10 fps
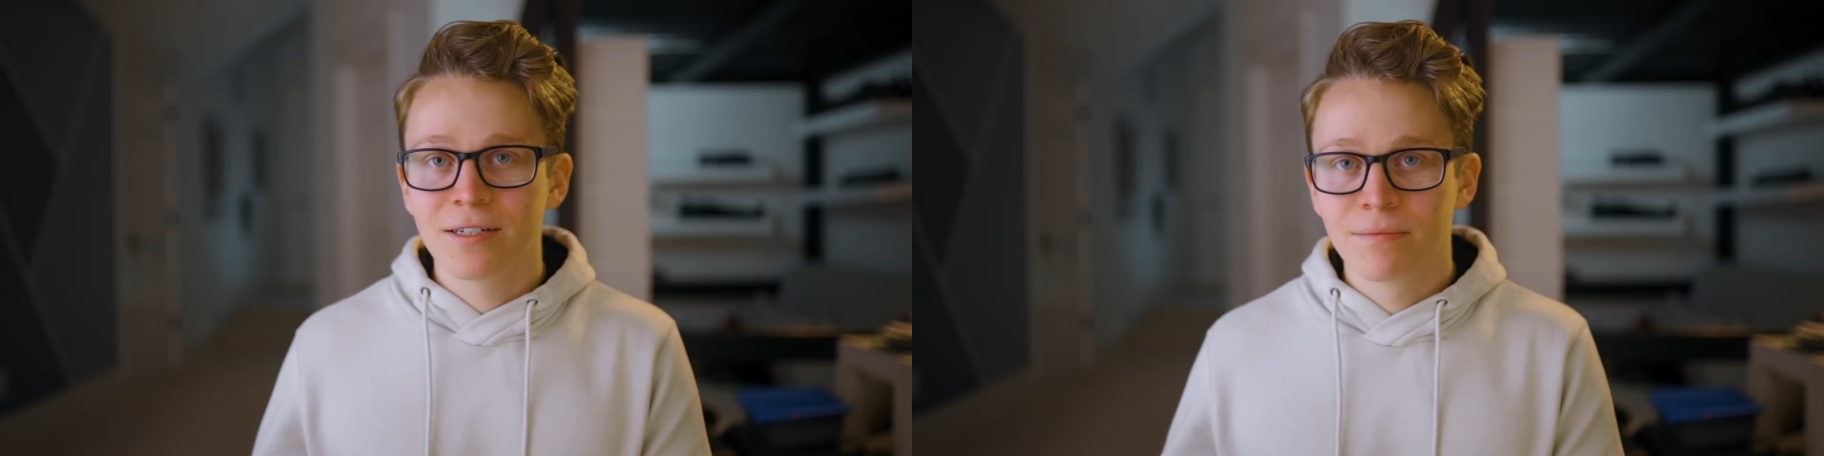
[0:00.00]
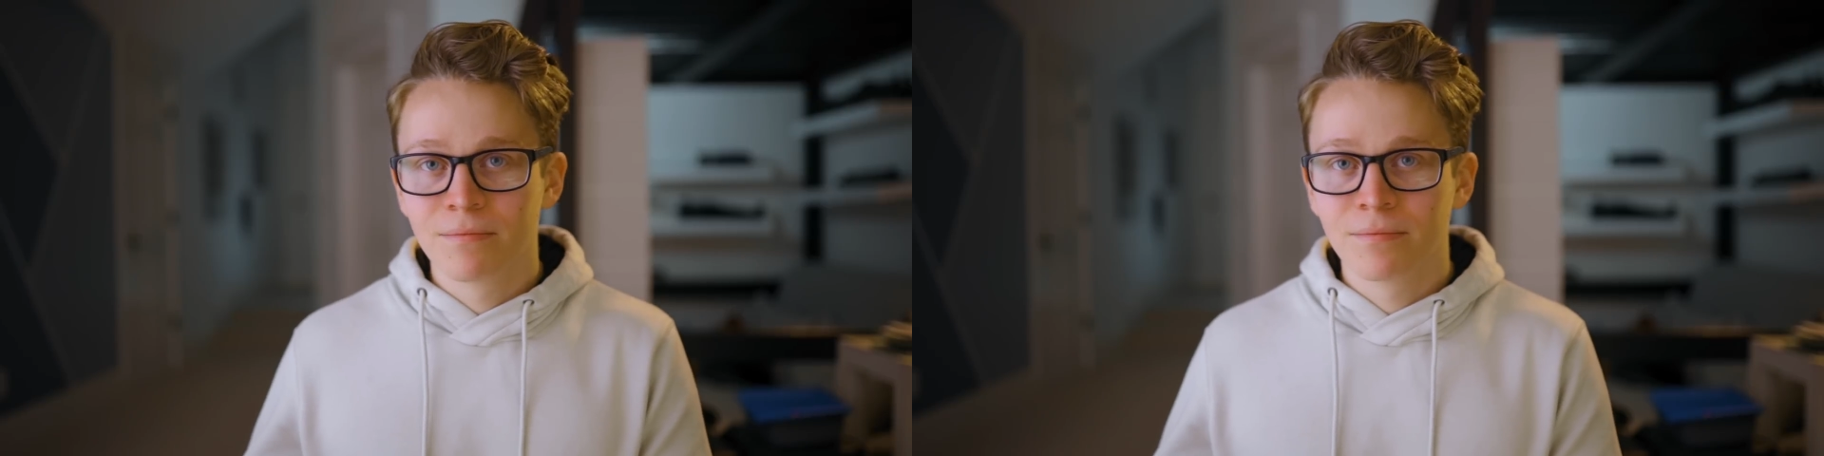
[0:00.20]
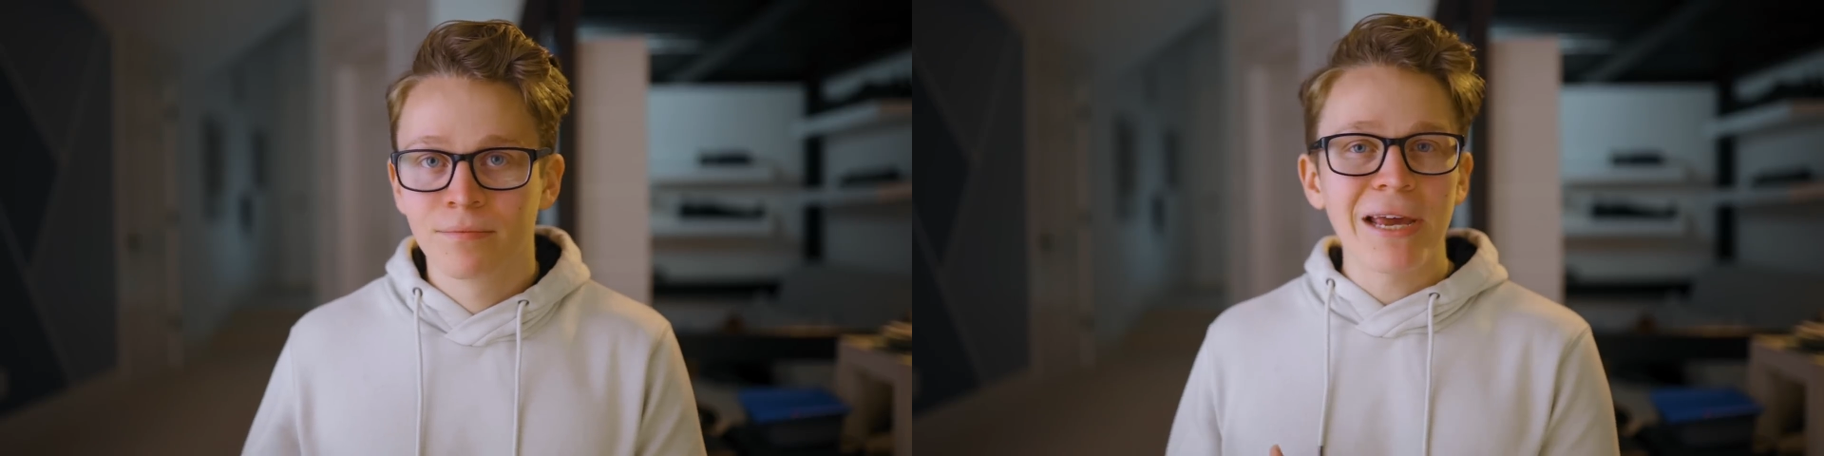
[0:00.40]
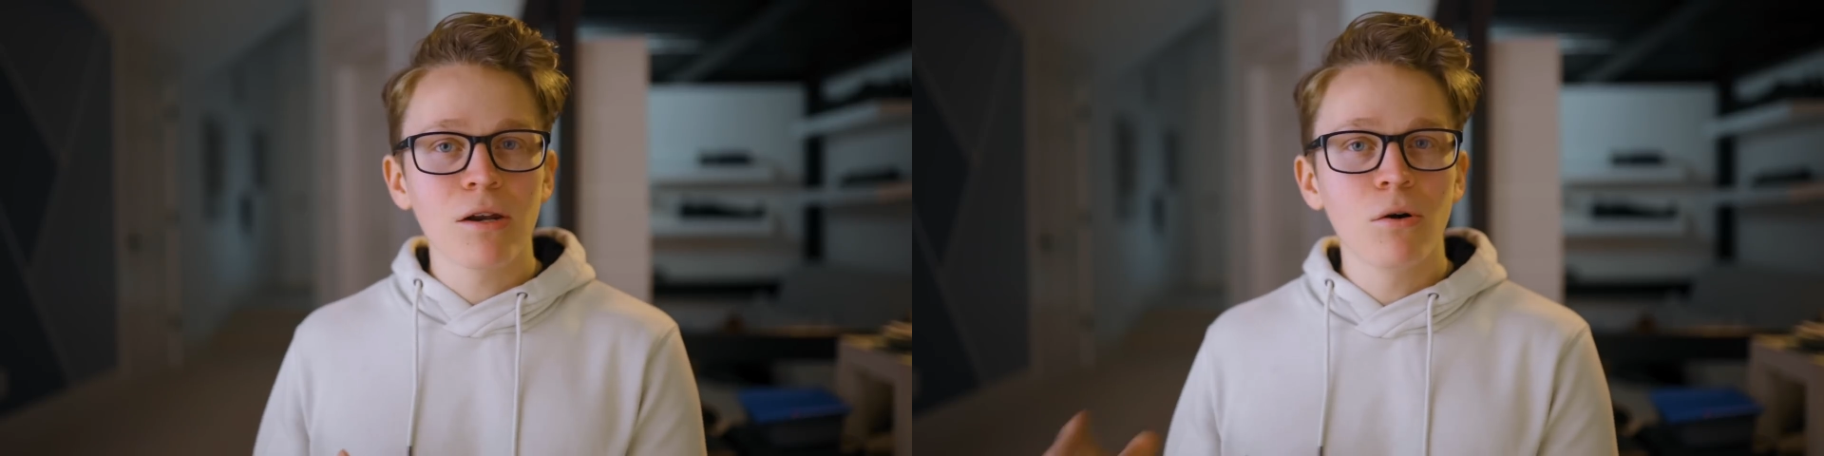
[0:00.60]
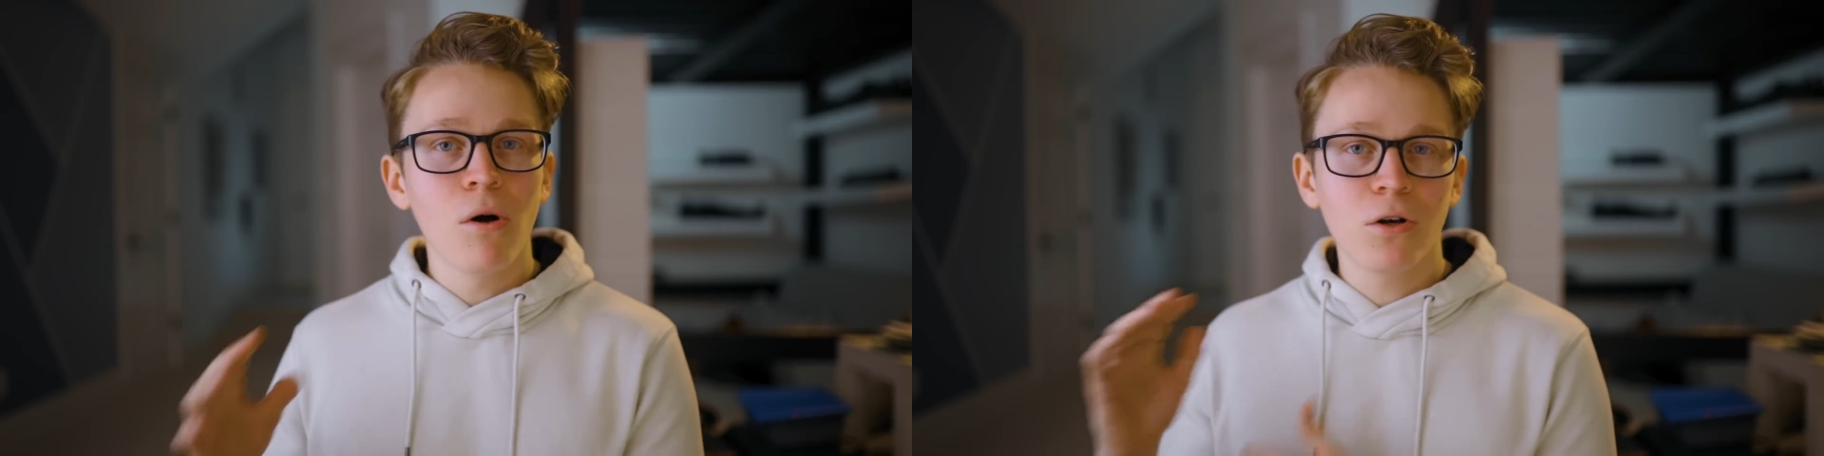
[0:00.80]
The creative
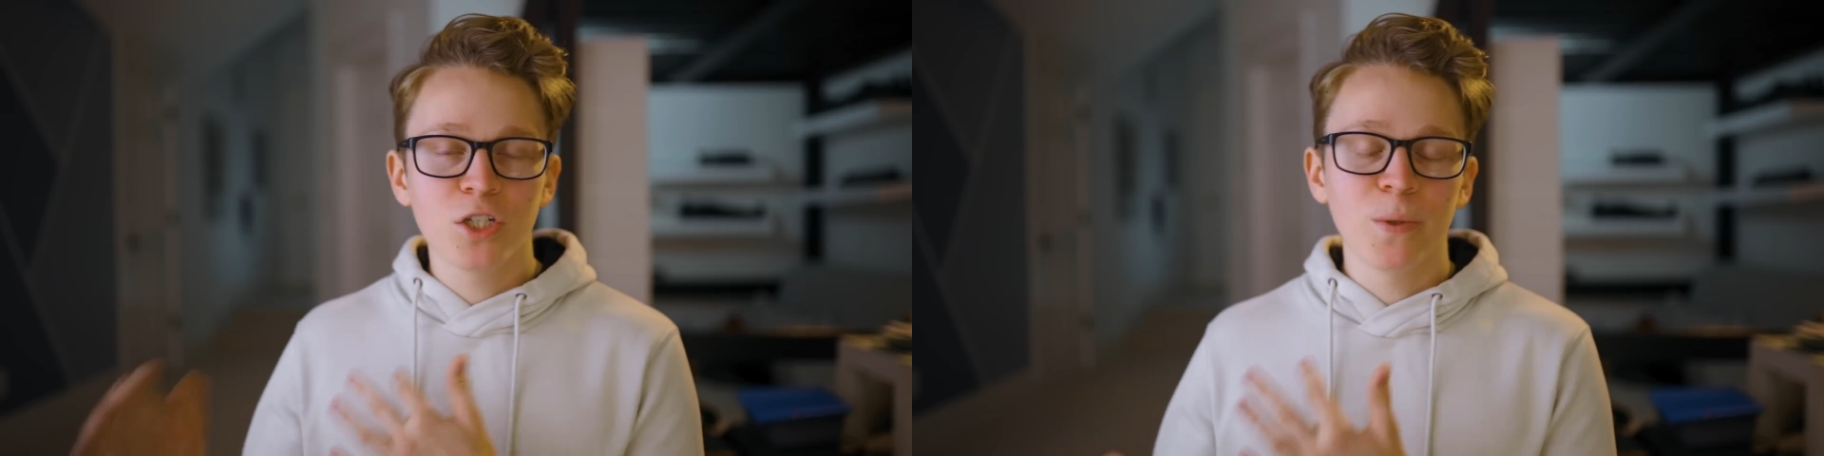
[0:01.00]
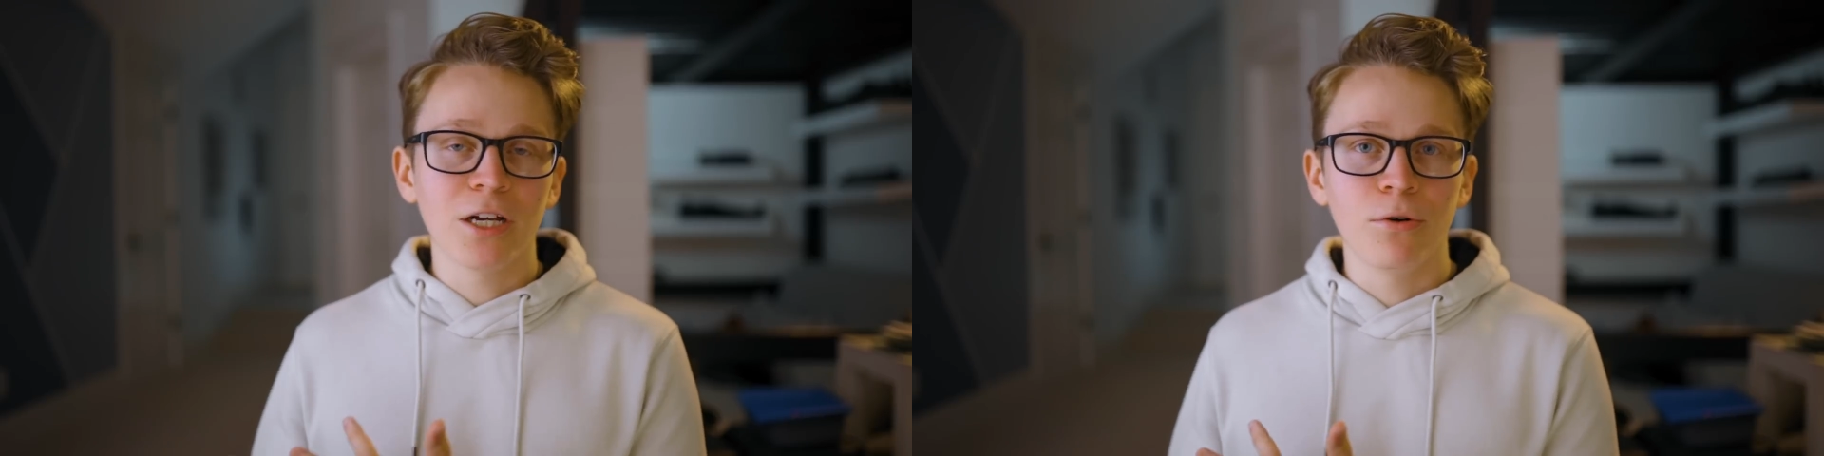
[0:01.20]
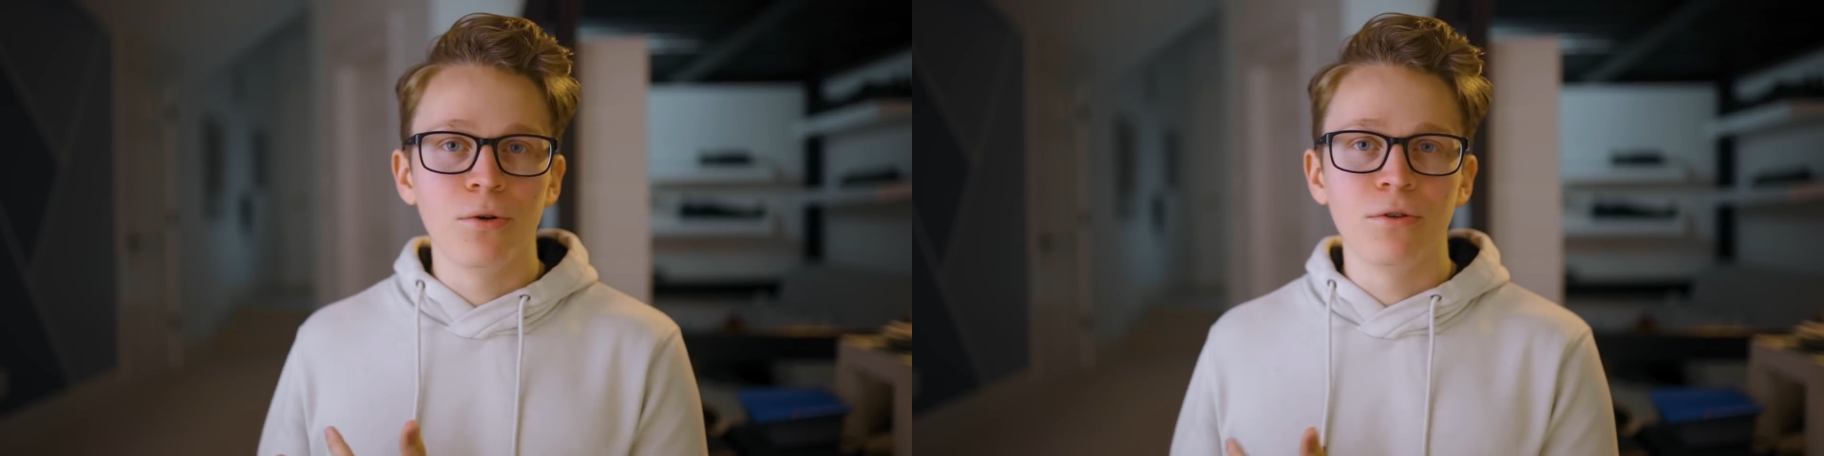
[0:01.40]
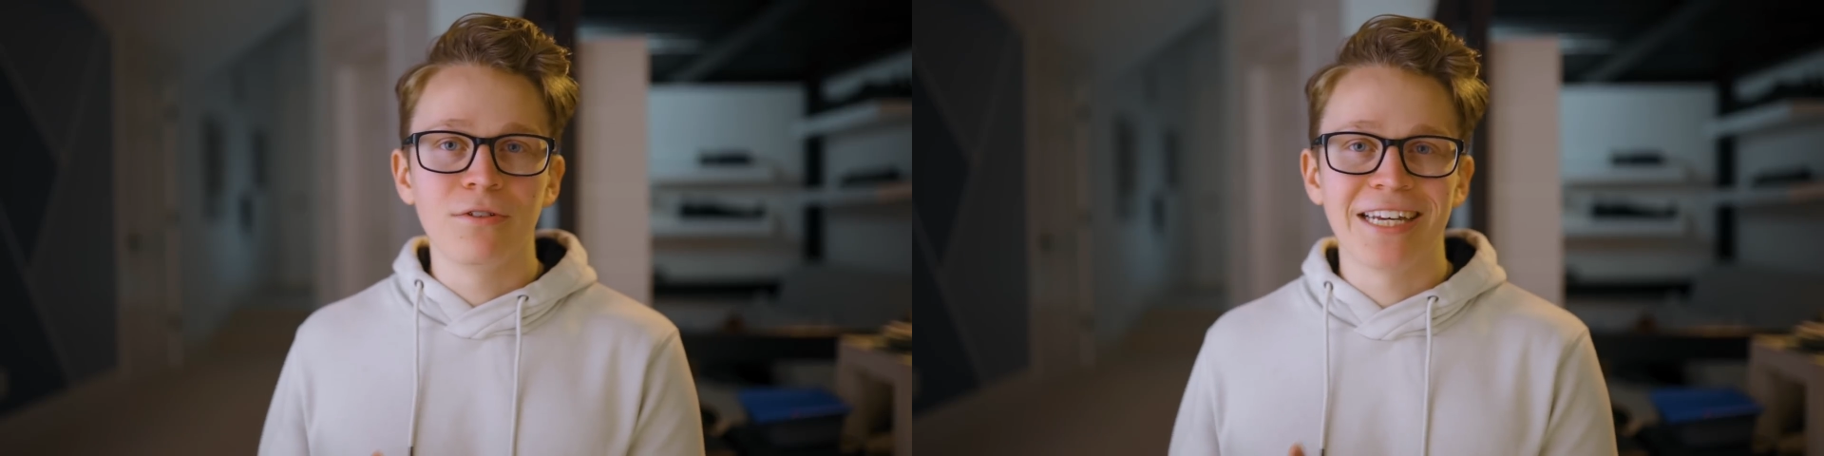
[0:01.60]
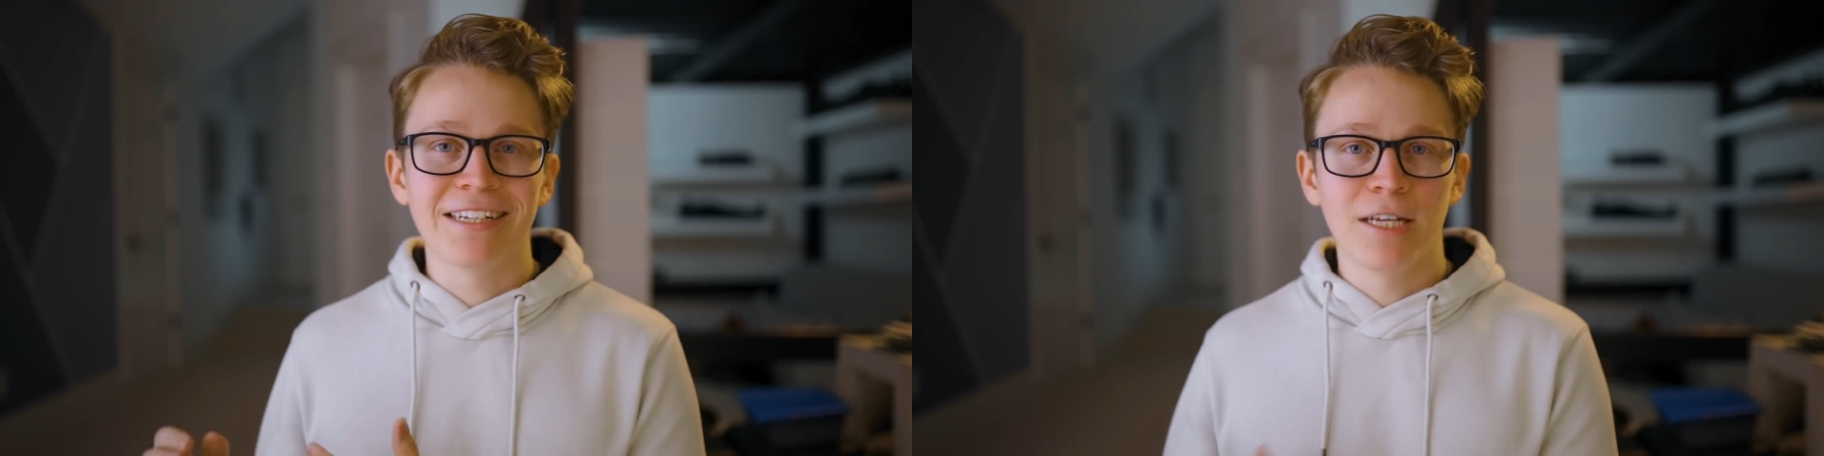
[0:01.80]
panel also
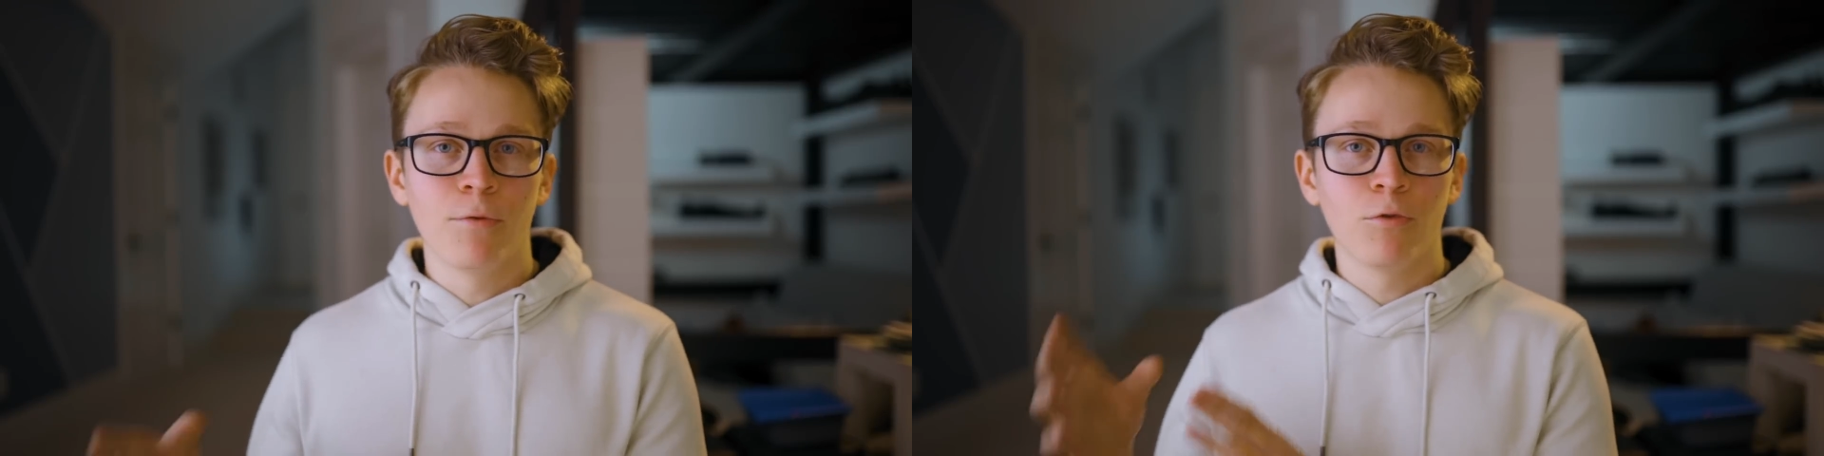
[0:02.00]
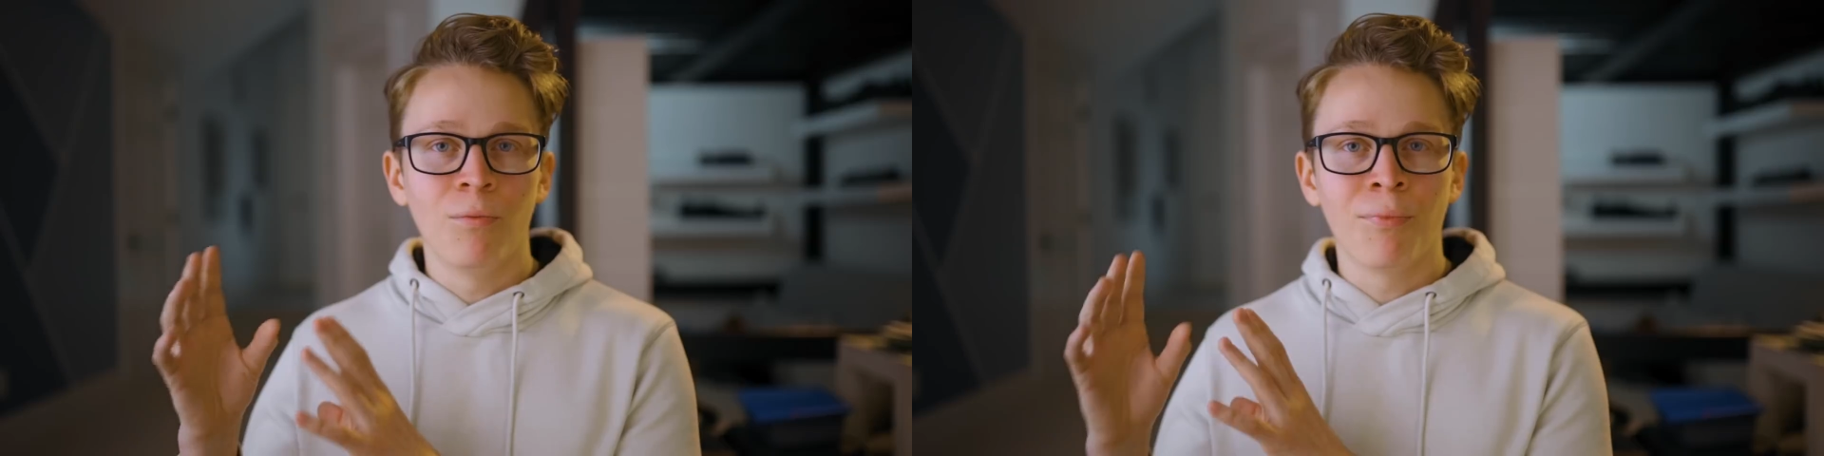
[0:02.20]
includes like several